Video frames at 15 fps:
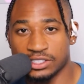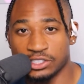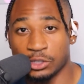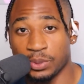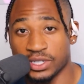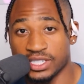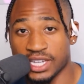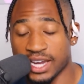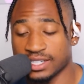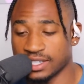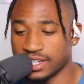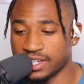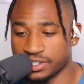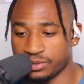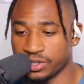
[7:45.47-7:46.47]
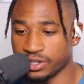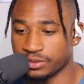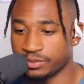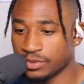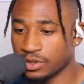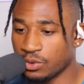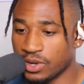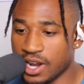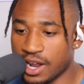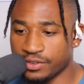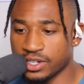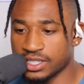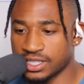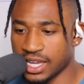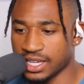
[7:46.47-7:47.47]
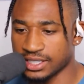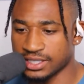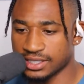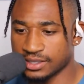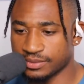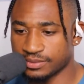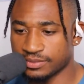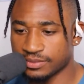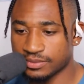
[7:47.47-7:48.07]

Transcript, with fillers: to protect Israel, whatever it takes.